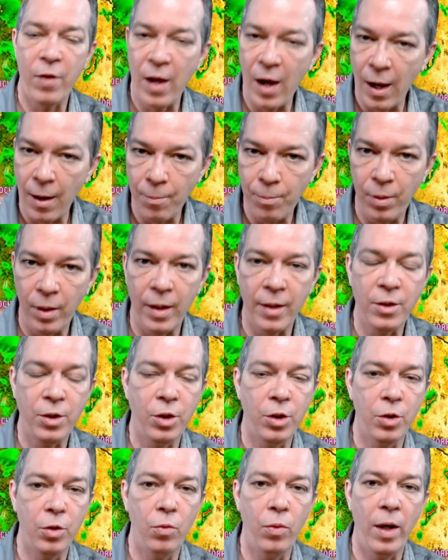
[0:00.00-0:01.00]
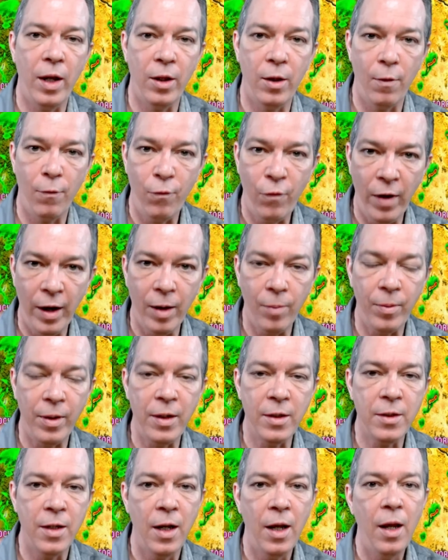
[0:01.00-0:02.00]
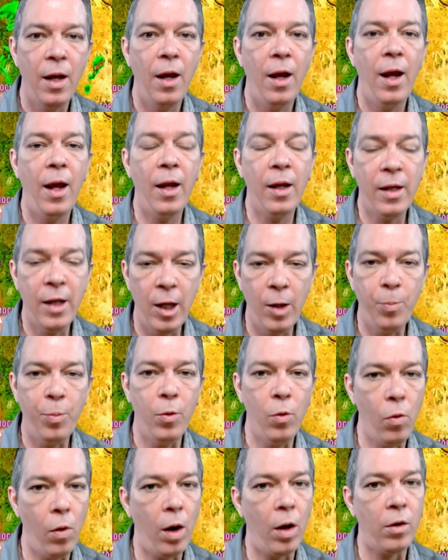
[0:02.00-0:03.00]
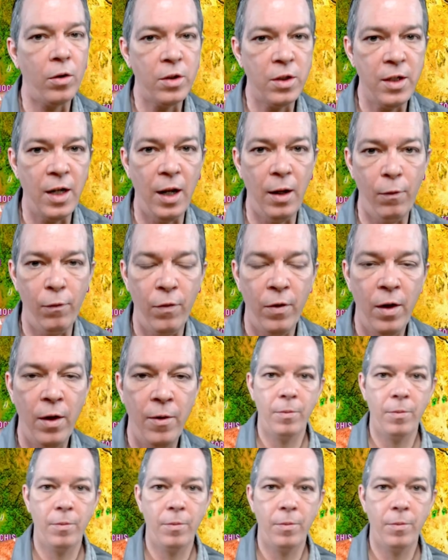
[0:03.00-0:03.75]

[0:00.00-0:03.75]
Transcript: God bless you and your families and keep you all safe.